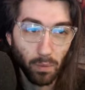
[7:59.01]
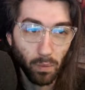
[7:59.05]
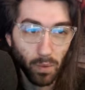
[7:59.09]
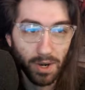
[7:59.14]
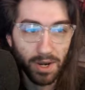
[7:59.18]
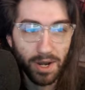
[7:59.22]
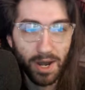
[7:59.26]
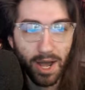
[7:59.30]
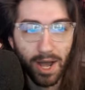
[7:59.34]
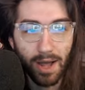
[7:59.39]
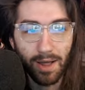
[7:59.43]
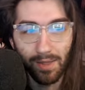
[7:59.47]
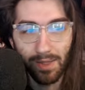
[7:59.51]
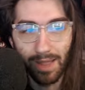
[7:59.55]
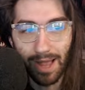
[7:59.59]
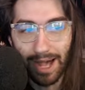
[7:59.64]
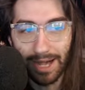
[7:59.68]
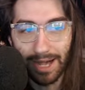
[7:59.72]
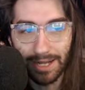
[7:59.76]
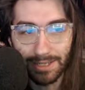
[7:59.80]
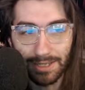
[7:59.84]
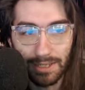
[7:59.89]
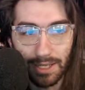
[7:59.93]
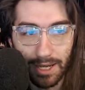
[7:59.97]
would not
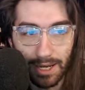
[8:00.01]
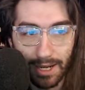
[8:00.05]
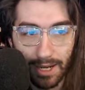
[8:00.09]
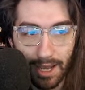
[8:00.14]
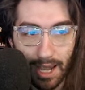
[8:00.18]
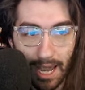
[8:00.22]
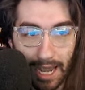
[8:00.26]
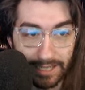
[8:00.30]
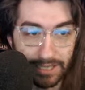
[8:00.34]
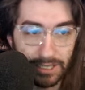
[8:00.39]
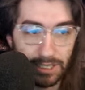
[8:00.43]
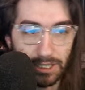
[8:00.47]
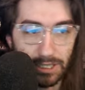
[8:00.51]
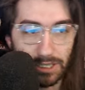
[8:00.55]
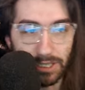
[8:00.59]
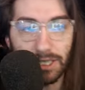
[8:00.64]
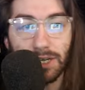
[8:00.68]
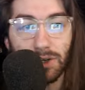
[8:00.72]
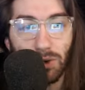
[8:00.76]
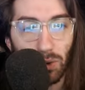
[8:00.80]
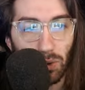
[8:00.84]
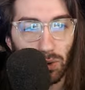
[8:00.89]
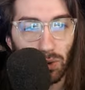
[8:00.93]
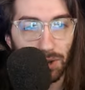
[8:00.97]
last like a
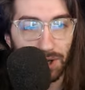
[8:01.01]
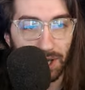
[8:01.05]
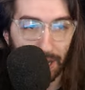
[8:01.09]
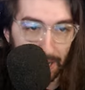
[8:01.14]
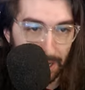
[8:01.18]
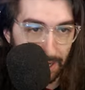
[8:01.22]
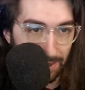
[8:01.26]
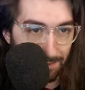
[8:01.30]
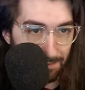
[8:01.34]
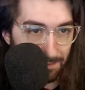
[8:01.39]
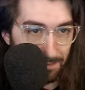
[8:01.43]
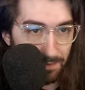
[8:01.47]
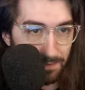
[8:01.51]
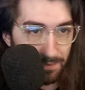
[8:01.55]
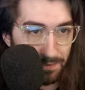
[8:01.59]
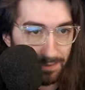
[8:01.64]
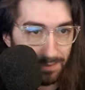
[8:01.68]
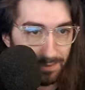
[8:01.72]
single game